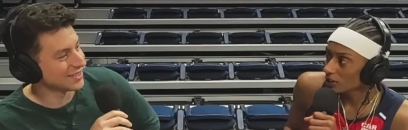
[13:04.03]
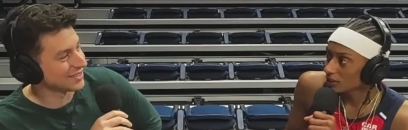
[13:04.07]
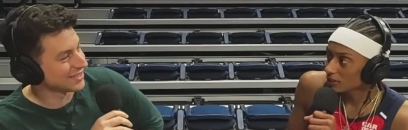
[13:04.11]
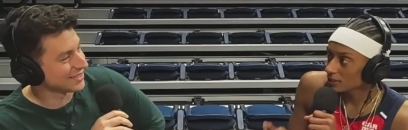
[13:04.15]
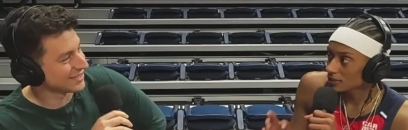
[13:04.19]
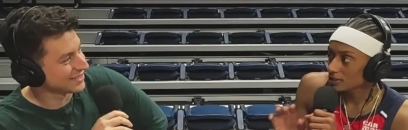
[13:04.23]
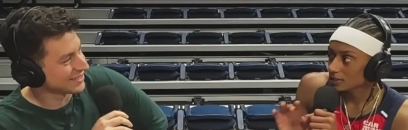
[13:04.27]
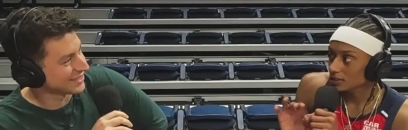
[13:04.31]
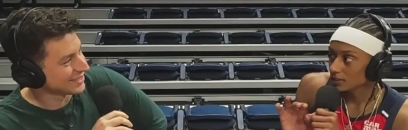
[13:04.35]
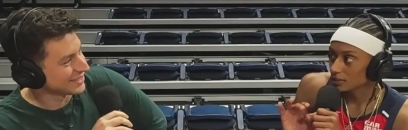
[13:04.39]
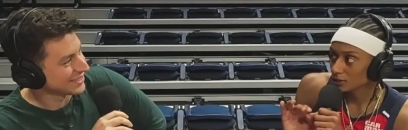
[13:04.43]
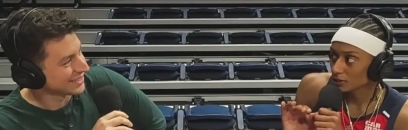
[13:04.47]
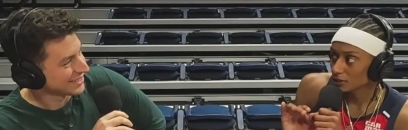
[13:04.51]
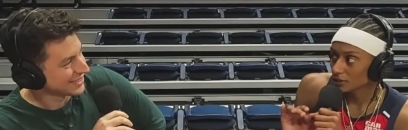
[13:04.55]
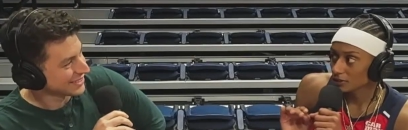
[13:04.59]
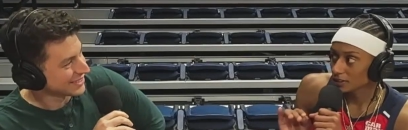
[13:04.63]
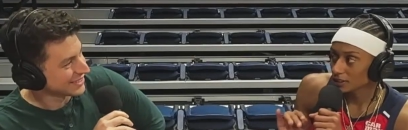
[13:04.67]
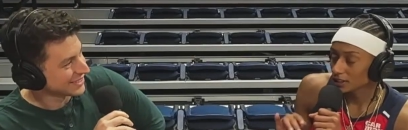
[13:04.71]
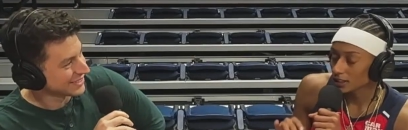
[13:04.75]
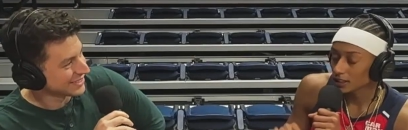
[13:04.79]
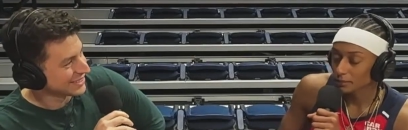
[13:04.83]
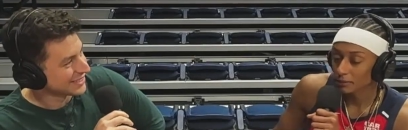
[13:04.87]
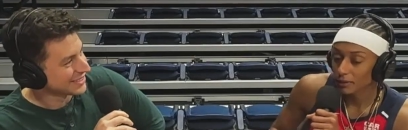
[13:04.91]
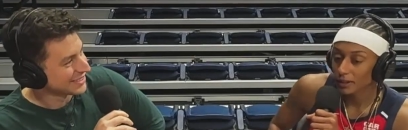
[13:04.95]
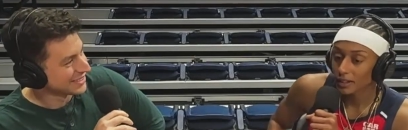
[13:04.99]
Speaker 1: to see a little
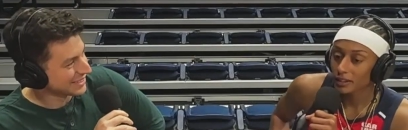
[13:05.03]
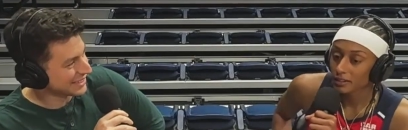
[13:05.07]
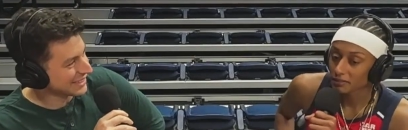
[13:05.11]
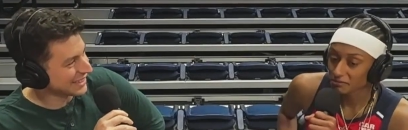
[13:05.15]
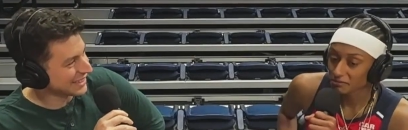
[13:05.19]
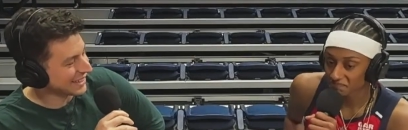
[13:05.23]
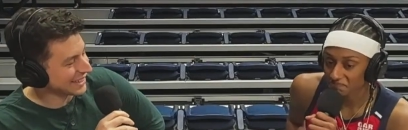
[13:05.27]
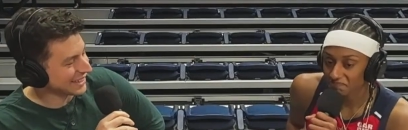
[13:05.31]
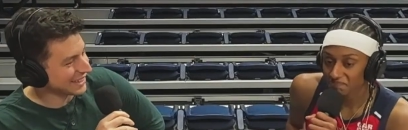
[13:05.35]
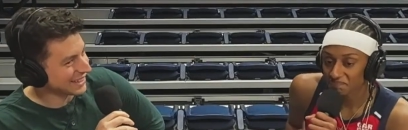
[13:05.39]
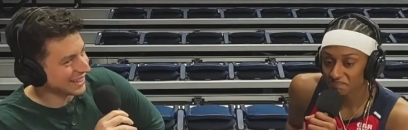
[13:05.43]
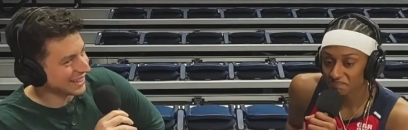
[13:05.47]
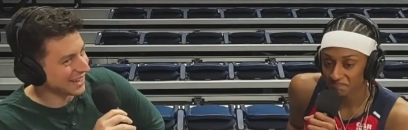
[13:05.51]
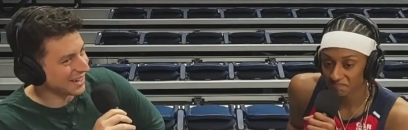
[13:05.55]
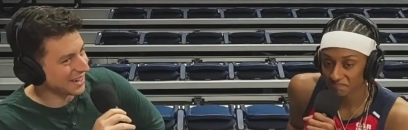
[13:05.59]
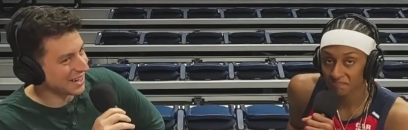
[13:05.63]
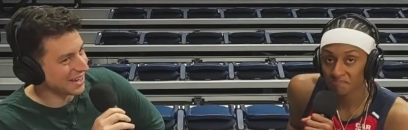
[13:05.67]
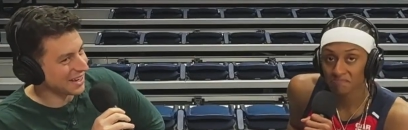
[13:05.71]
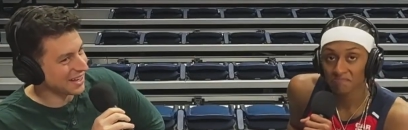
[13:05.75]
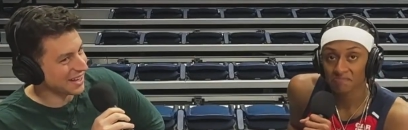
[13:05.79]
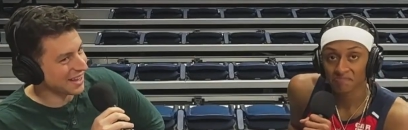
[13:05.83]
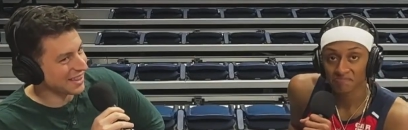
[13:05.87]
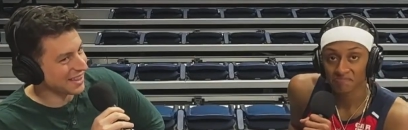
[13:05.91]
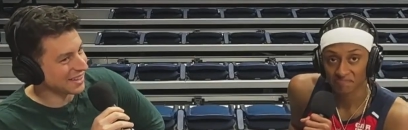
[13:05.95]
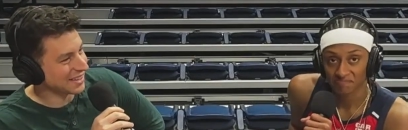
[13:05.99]
theme, right?
Speaker 2: Yeah, all
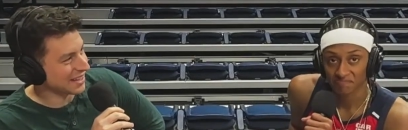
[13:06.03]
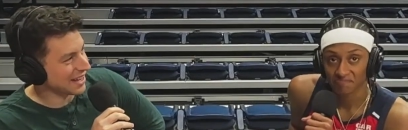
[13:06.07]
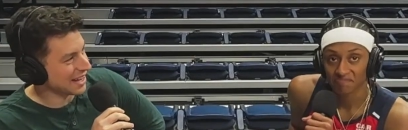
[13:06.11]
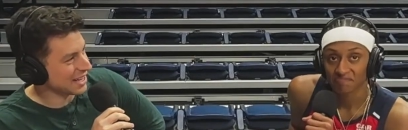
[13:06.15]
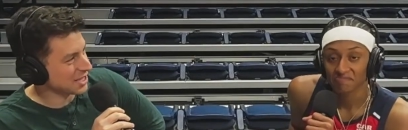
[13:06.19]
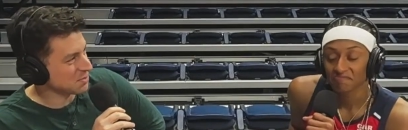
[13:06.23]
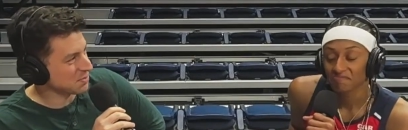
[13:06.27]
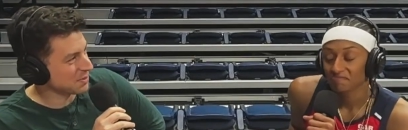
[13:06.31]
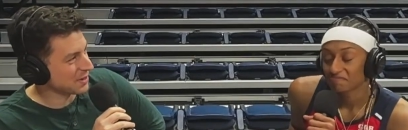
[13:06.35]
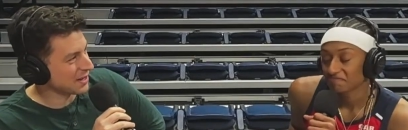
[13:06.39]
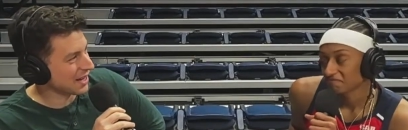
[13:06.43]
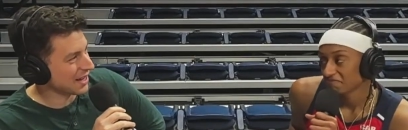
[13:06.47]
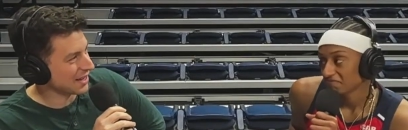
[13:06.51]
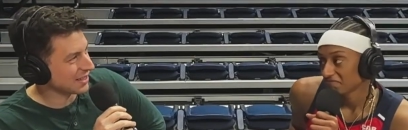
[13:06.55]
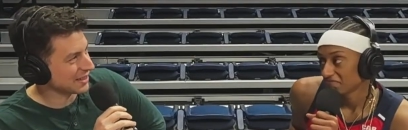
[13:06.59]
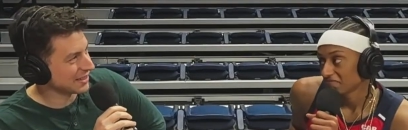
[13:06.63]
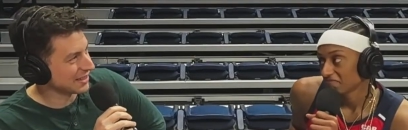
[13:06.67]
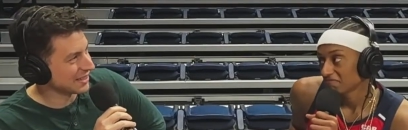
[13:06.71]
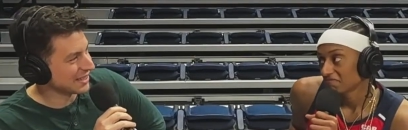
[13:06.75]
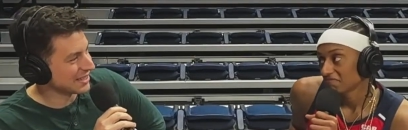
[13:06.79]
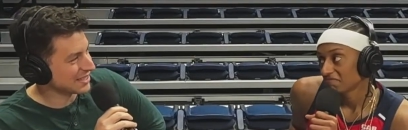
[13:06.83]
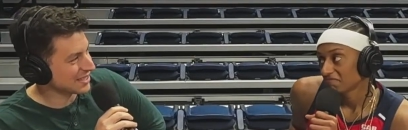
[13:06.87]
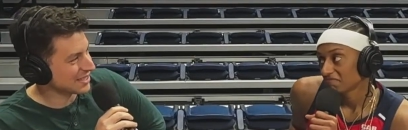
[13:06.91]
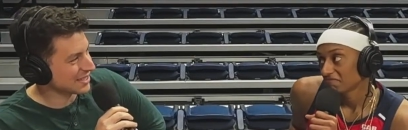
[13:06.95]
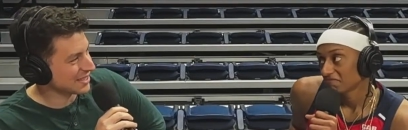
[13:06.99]
right. And then last but not
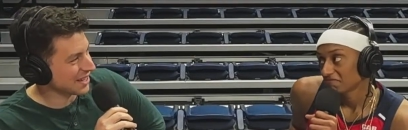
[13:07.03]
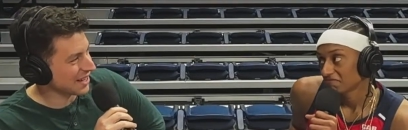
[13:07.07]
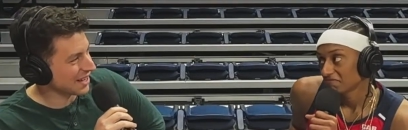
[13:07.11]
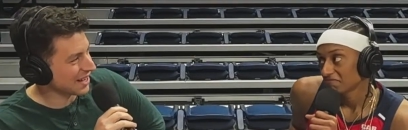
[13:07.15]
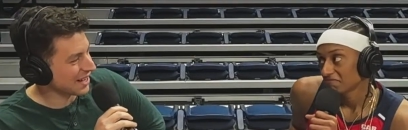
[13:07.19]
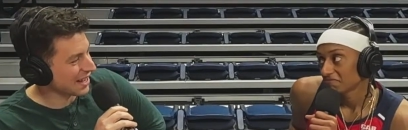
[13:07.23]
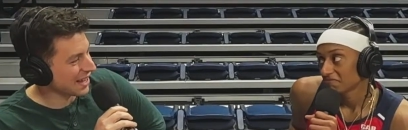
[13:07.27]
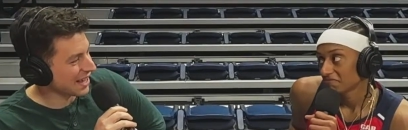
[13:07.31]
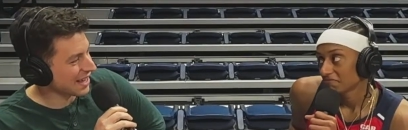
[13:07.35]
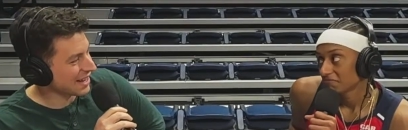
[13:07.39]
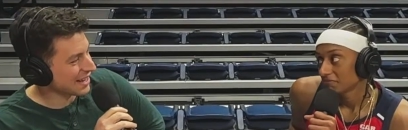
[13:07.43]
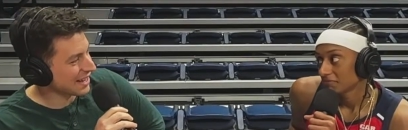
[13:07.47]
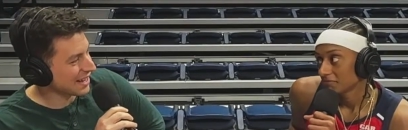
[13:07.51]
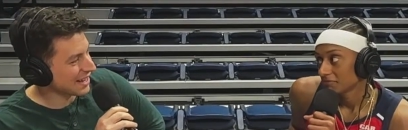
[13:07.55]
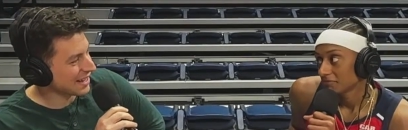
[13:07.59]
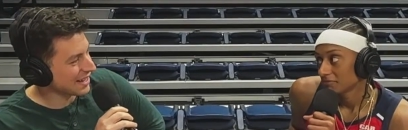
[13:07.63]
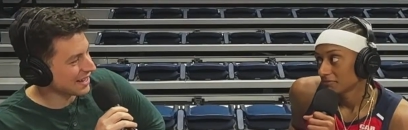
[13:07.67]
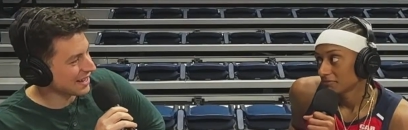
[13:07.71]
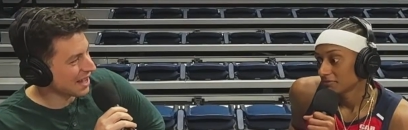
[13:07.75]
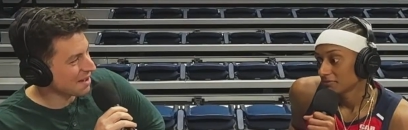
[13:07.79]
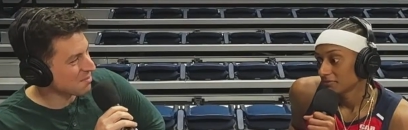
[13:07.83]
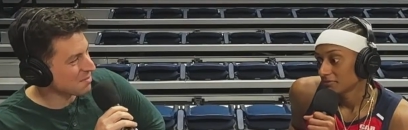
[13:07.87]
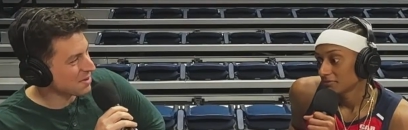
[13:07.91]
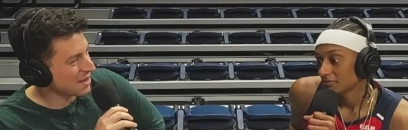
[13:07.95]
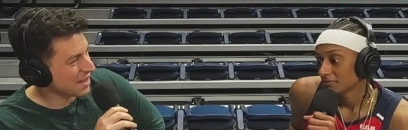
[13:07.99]
least, any
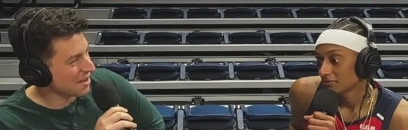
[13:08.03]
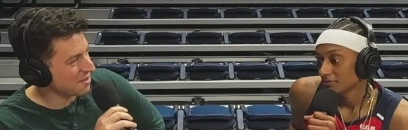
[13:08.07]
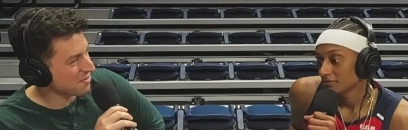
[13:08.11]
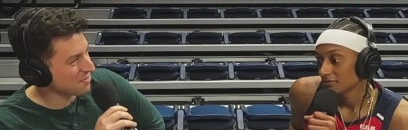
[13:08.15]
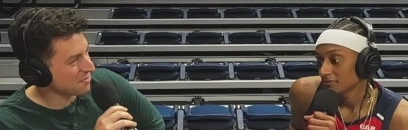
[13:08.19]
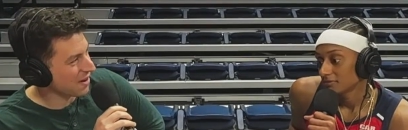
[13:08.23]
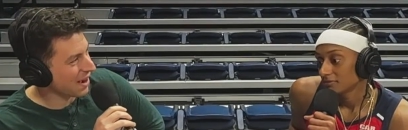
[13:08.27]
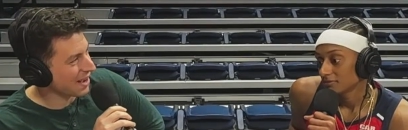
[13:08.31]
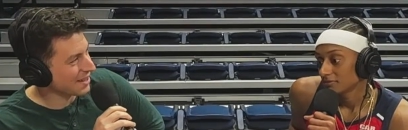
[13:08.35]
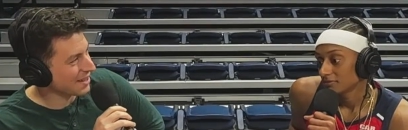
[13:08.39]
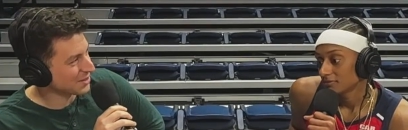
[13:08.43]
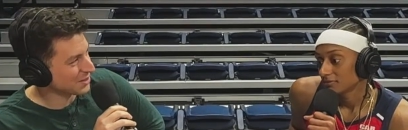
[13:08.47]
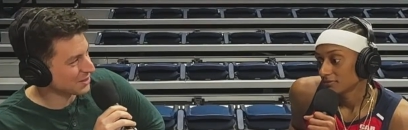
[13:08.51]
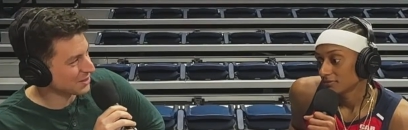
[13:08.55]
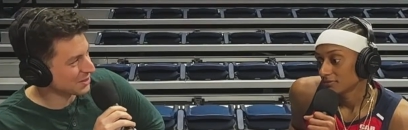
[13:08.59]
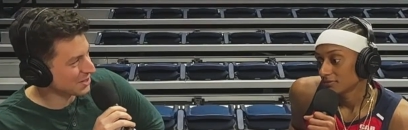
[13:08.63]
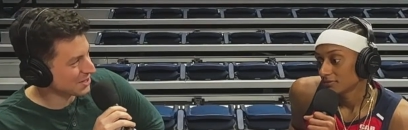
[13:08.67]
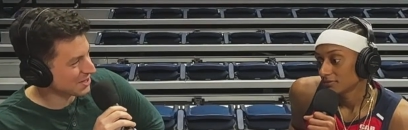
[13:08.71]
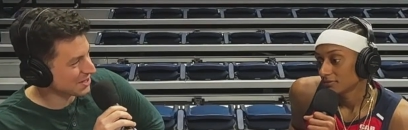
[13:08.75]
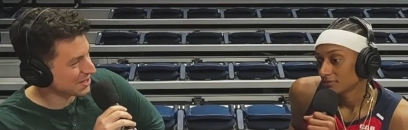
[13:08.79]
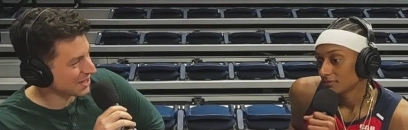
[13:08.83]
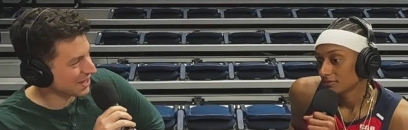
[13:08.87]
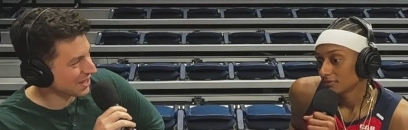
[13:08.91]
NBA Finals